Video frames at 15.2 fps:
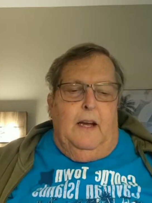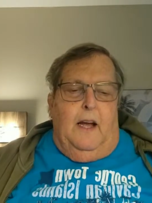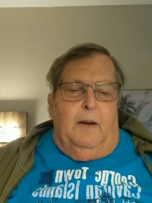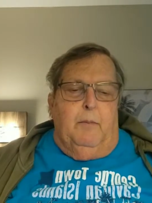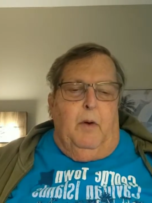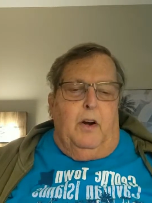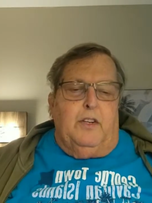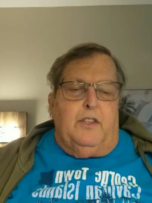
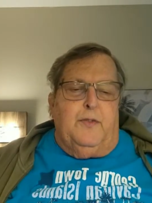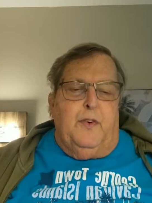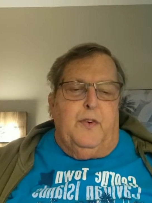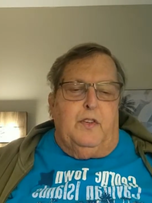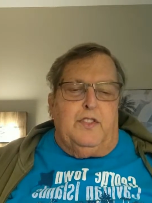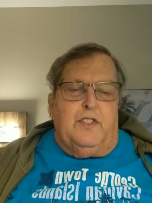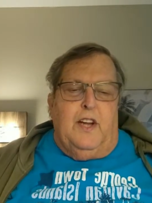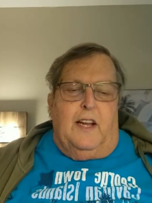On March
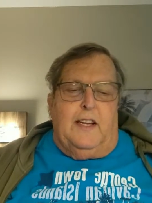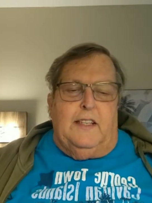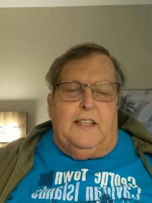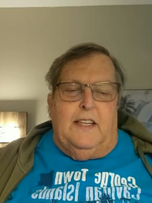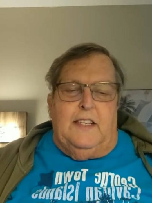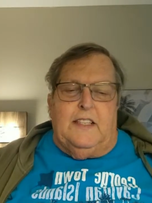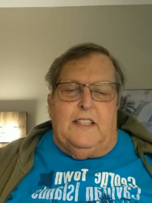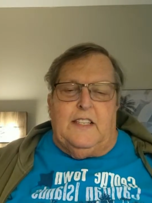1st,
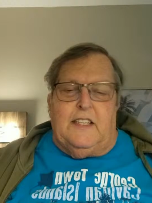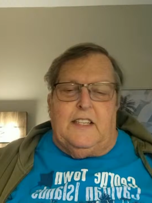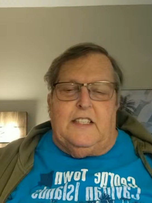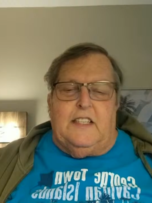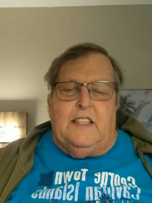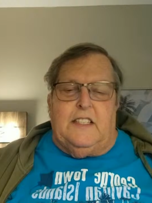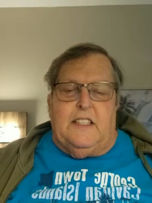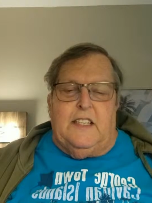
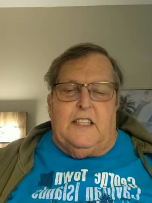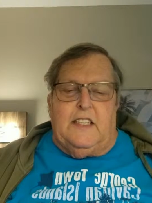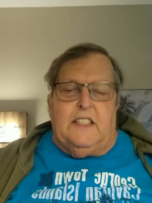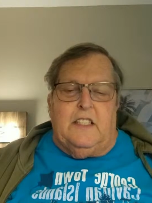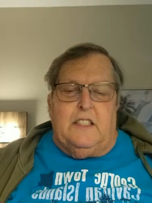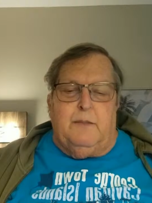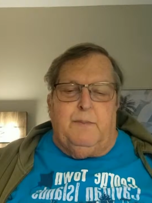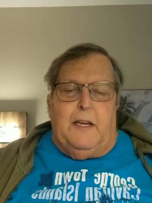1966,
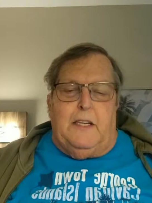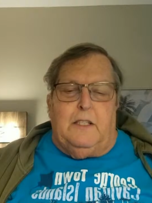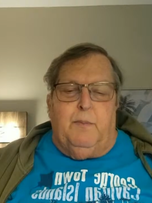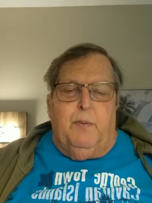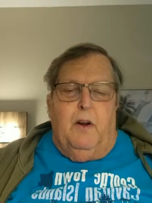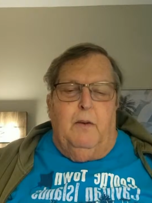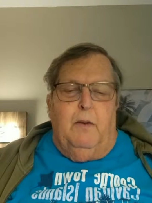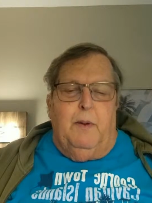the space
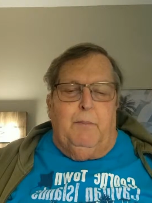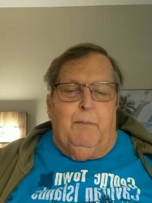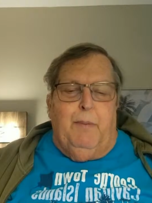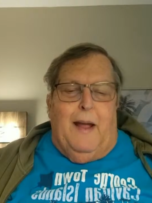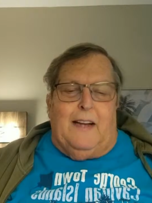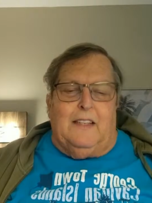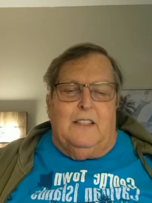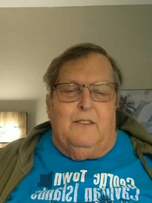probe
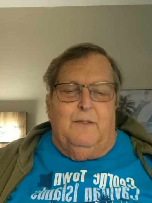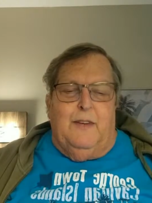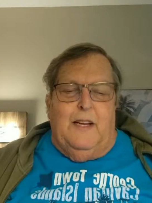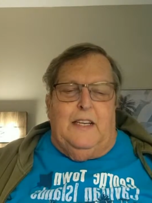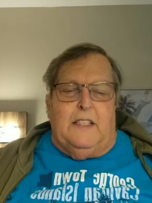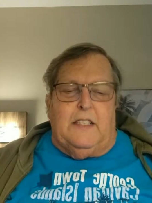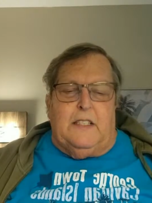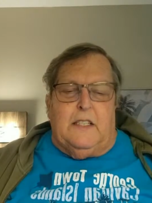impacted
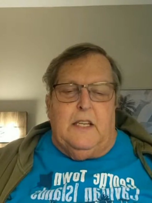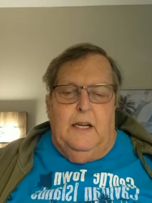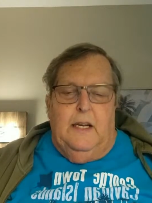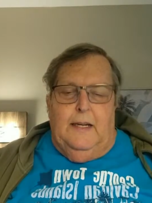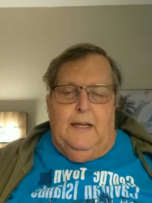Venus,